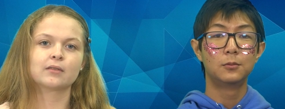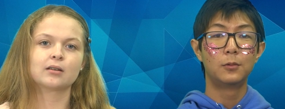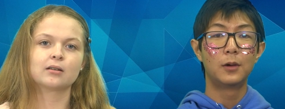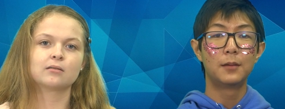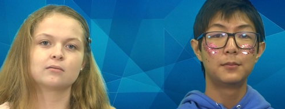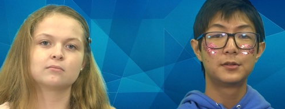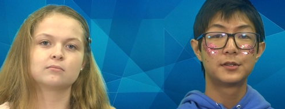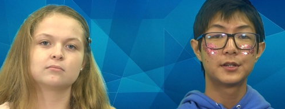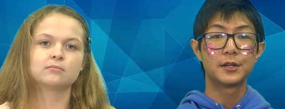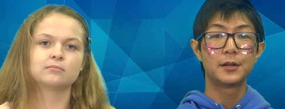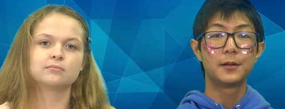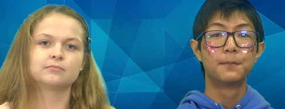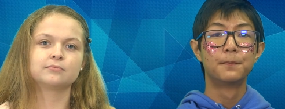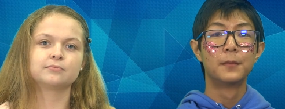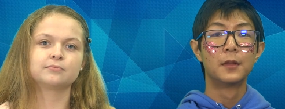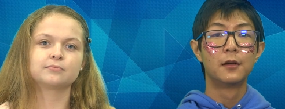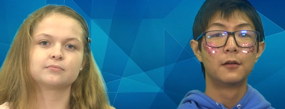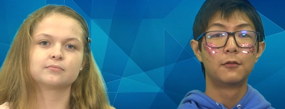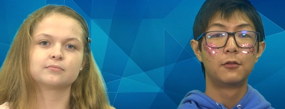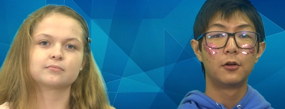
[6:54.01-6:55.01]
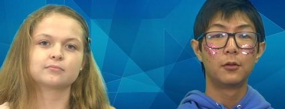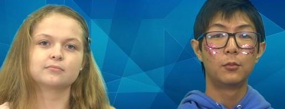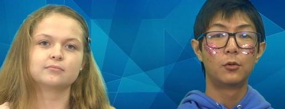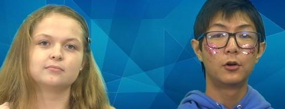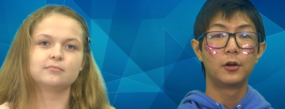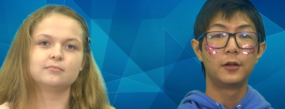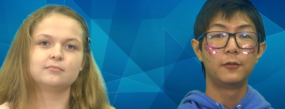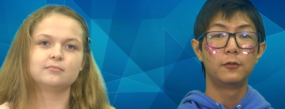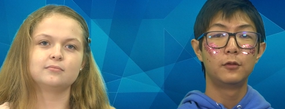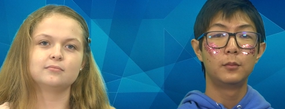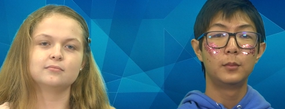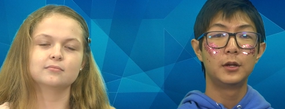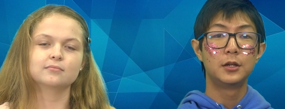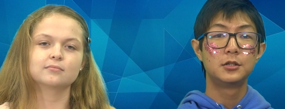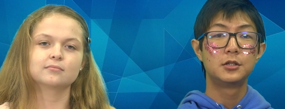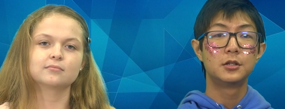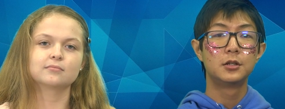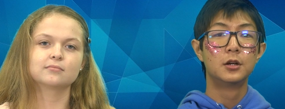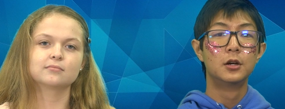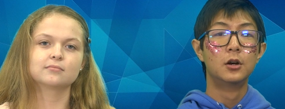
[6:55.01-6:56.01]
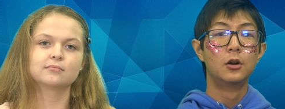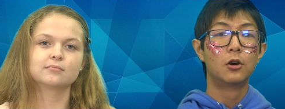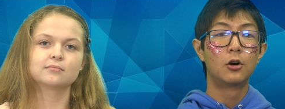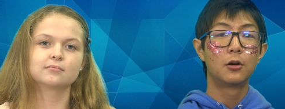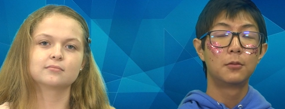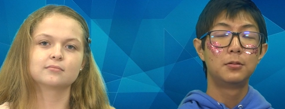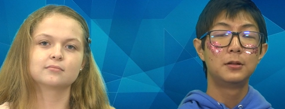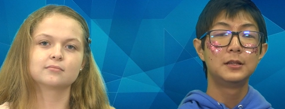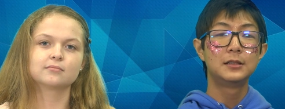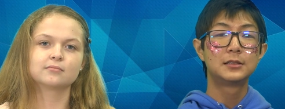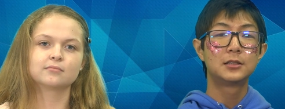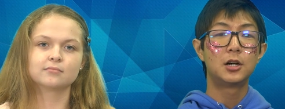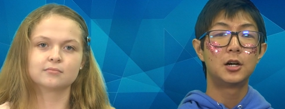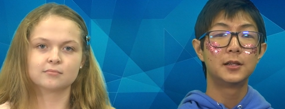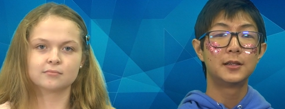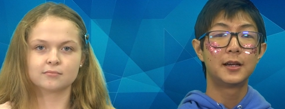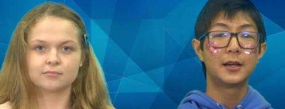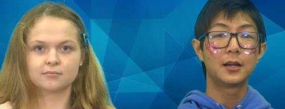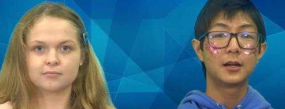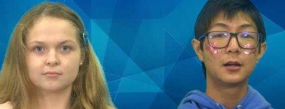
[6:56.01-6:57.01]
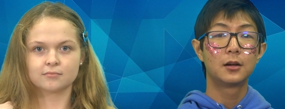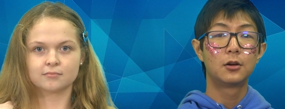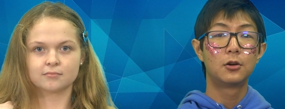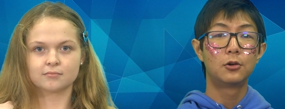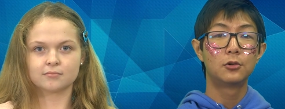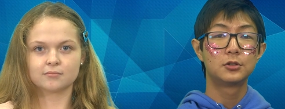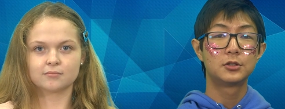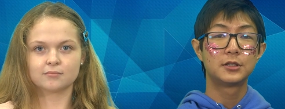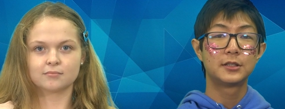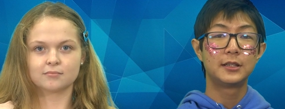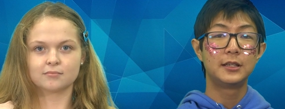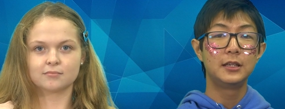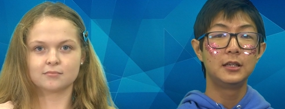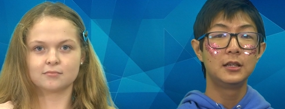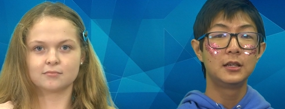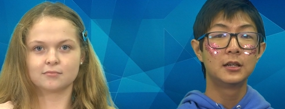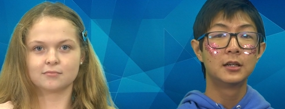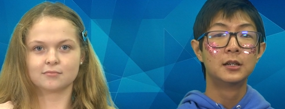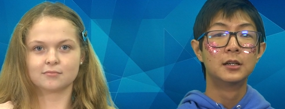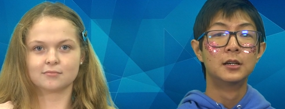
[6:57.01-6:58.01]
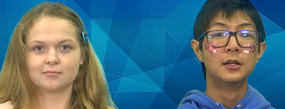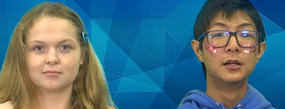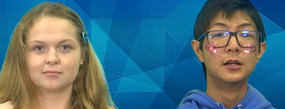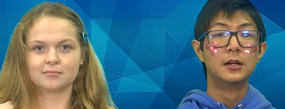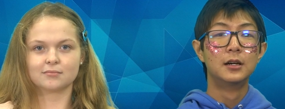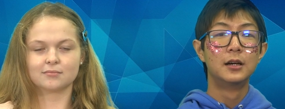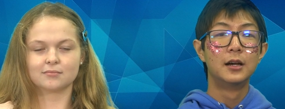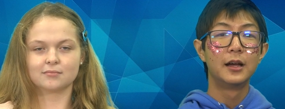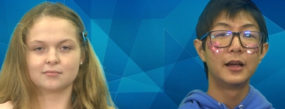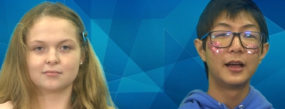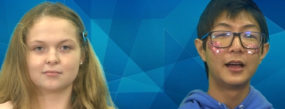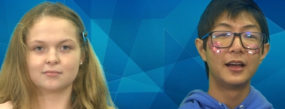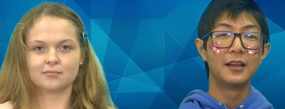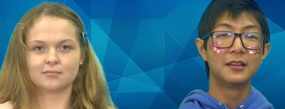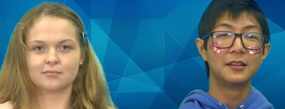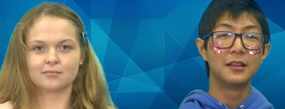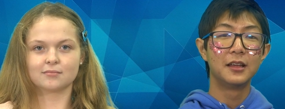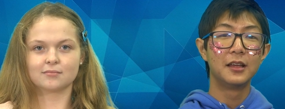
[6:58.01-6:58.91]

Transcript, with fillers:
Speaker 1: website for more information, or please contact Coach Ski at